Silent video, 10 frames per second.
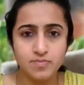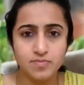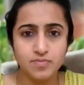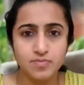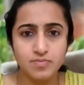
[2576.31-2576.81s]

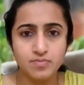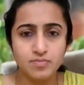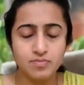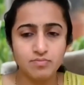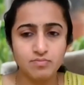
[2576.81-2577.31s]

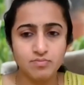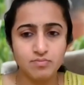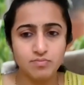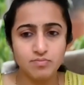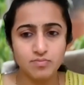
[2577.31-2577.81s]

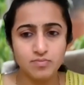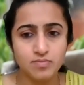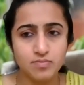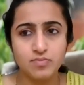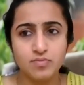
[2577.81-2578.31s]

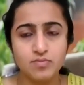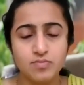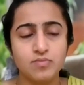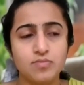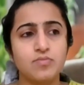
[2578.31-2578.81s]

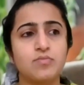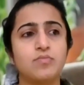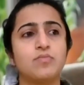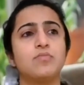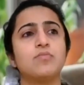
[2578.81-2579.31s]

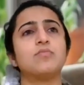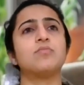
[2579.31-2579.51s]
No words are spoken by the person on screen.